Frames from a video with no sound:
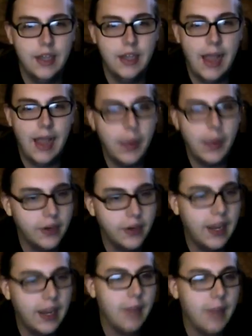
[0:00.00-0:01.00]
how did it
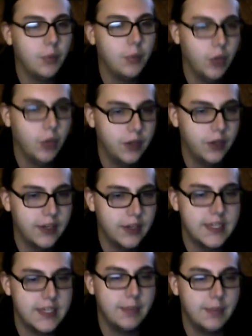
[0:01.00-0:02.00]
happen, where did it
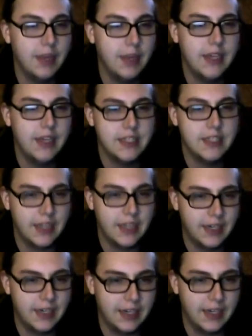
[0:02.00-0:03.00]
take place, yada
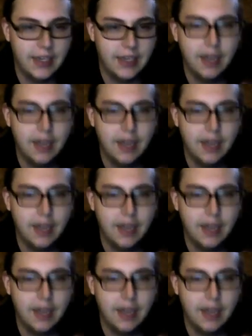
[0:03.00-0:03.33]
yada yada.